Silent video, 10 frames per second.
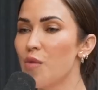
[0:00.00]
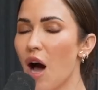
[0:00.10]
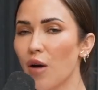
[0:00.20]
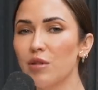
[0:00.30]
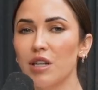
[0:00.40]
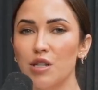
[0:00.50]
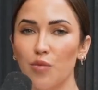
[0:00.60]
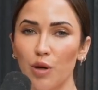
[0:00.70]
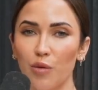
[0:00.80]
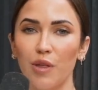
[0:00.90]
but I would like to
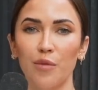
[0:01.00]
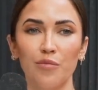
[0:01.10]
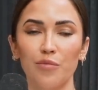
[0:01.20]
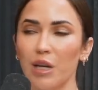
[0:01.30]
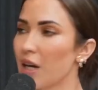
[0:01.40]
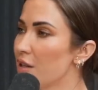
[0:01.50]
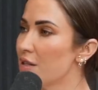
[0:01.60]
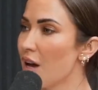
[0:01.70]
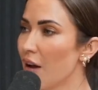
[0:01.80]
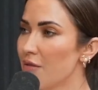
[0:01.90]
work with them
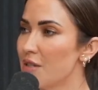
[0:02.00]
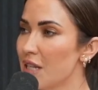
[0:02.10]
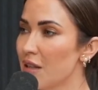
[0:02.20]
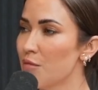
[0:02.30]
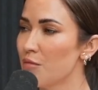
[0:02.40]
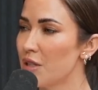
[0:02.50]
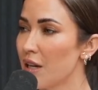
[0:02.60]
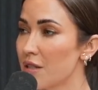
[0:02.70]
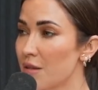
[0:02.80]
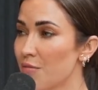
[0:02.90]
because I've seen them
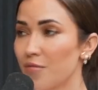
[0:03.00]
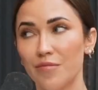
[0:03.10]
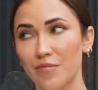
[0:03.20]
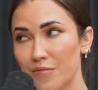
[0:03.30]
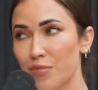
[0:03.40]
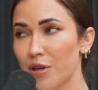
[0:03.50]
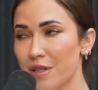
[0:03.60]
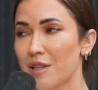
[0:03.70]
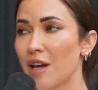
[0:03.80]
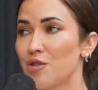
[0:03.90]
take some pretty
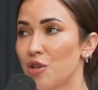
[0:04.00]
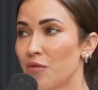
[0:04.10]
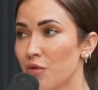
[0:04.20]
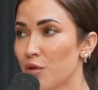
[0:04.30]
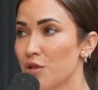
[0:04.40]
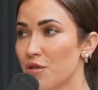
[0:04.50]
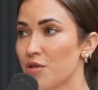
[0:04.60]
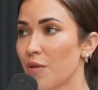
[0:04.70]
sketchy influencers